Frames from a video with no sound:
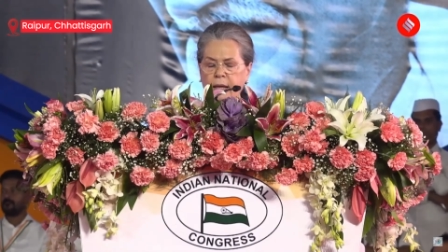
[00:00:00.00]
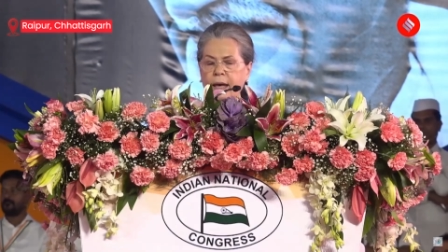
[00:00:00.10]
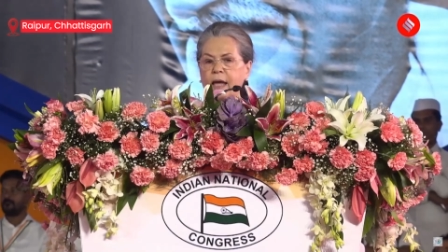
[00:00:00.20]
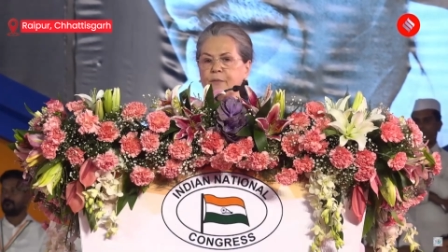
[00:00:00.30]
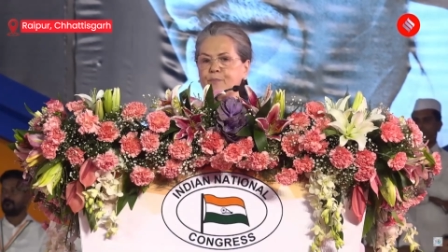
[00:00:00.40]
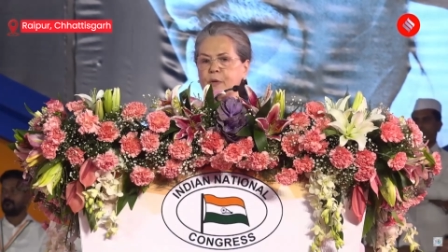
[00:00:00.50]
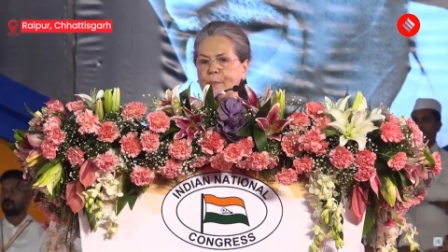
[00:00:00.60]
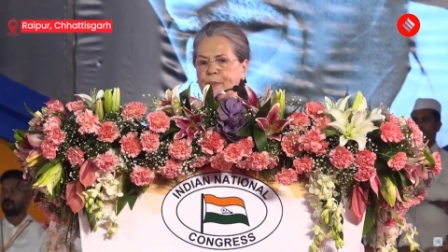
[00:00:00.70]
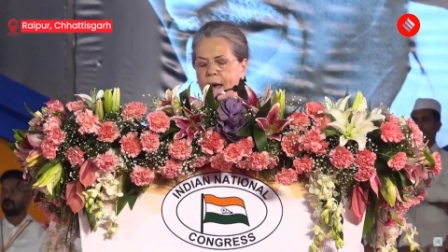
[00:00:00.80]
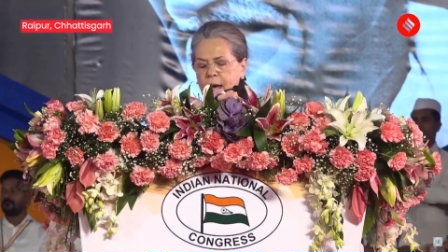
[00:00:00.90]
and
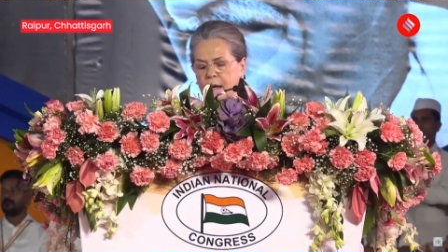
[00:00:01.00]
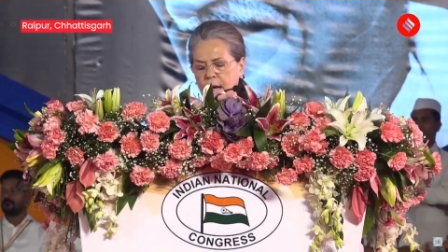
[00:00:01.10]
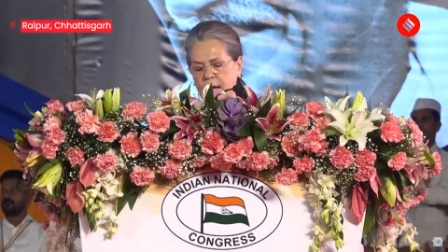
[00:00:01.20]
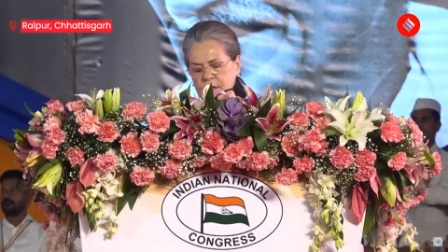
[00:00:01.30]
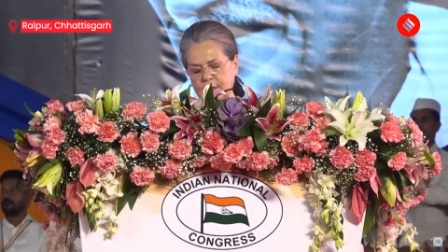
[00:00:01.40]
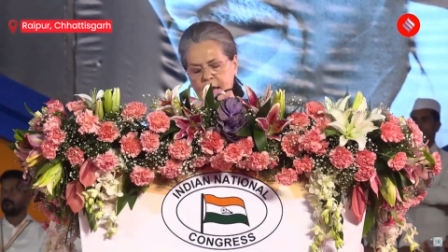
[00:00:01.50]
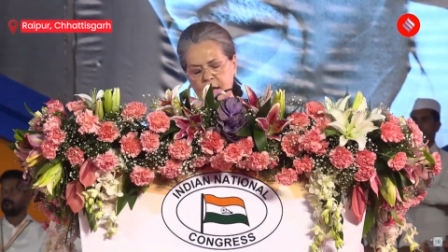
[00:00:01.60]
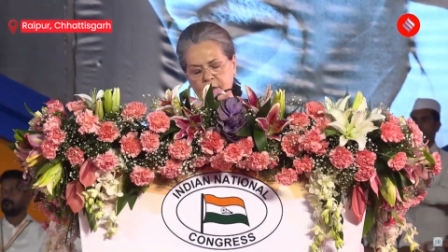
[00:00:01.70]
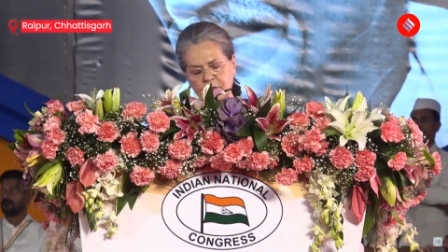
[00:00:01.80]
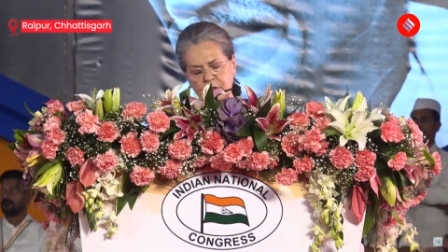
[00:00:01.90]
prepare
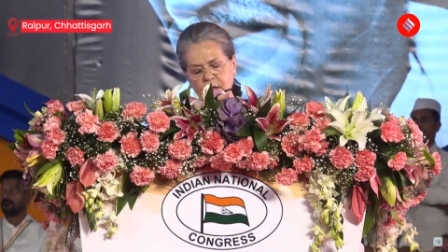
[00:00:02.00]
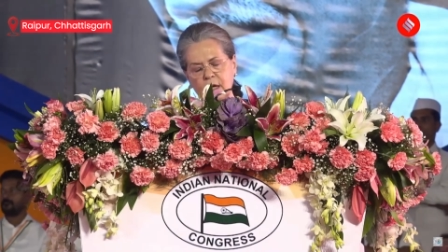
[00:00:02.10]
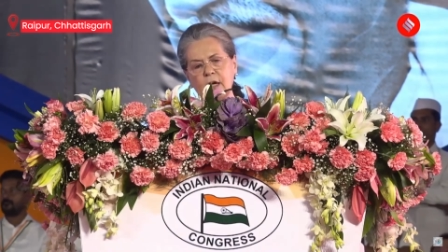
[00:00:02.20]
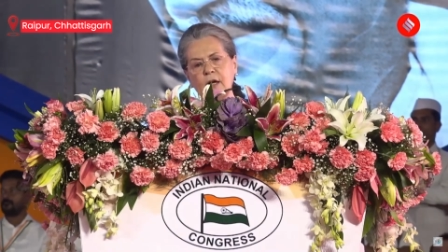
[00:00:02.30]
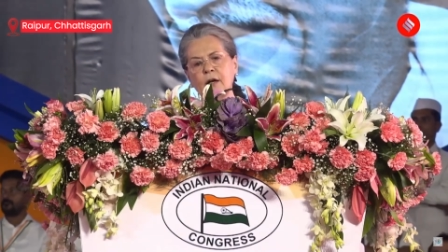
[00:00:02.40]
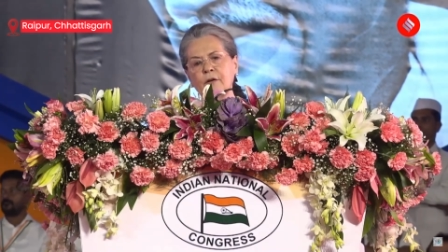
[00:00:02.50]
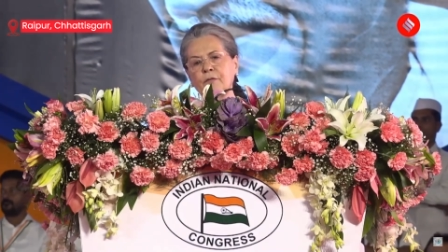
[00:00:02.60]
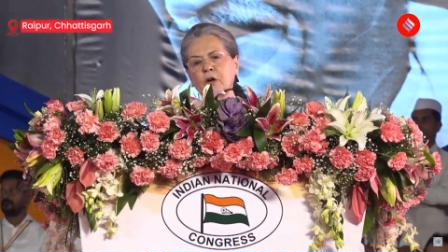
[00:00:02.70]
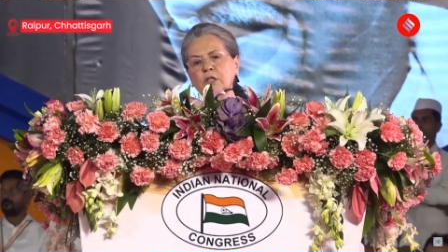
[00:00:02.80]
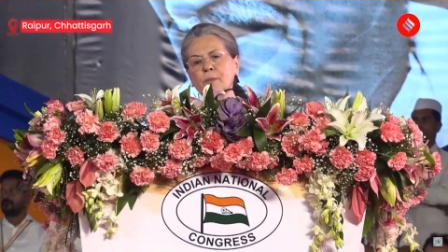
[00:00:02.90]
ourselves
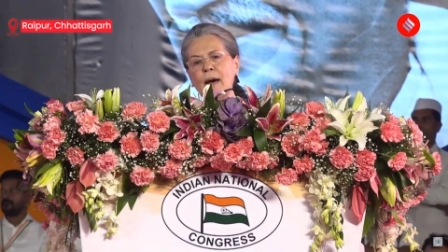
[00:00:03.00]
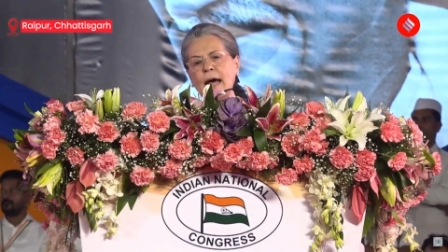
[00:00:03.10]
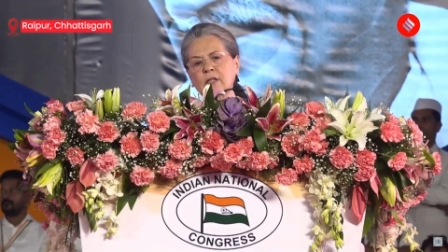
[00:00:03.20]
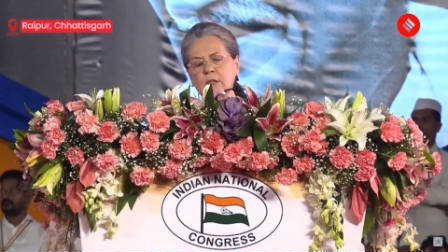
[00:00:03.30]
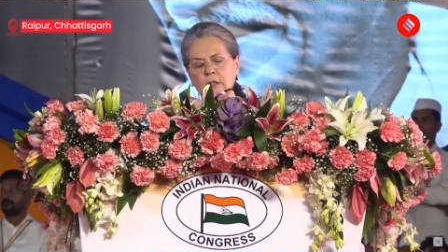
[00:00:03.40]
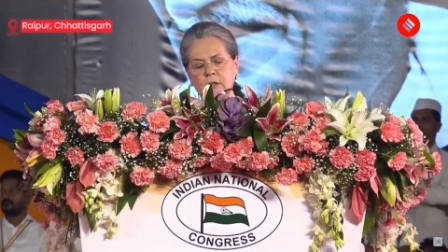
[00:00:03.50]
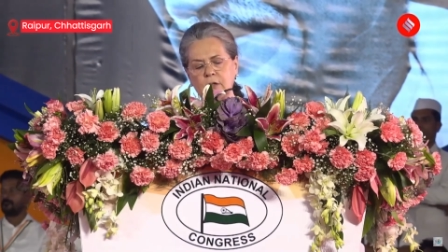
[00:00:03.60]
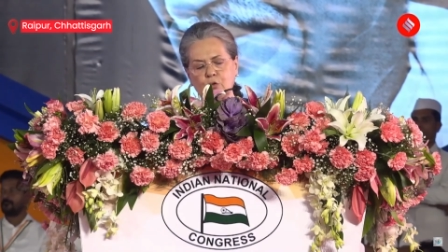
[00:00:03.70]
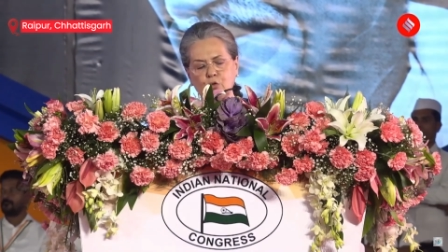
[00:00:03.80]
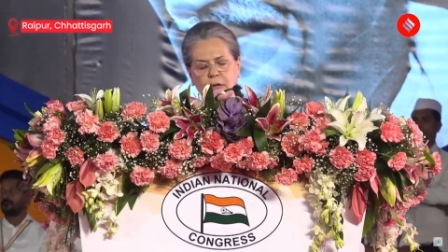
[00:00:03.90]
for the battle
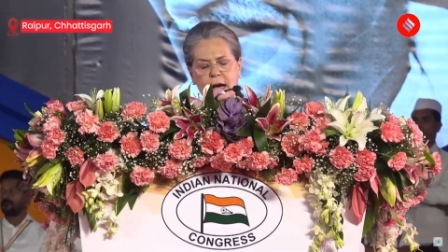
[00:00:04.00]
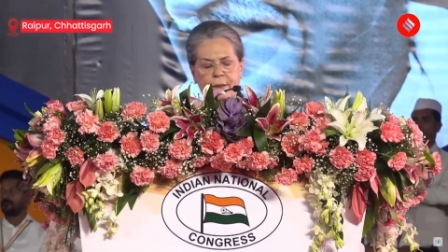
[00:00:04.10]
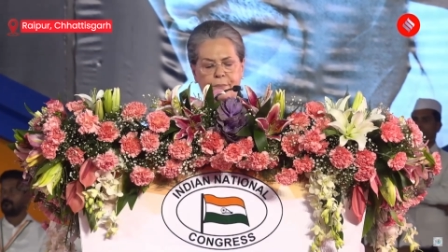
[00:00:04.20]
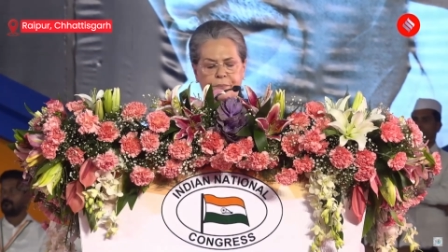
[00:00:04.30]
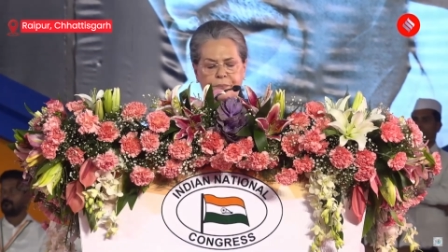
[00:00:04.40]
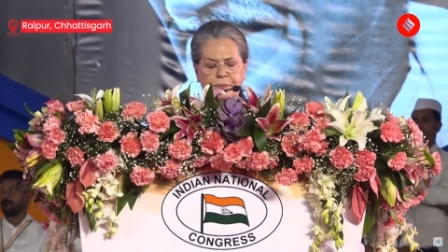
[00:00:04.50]
to come.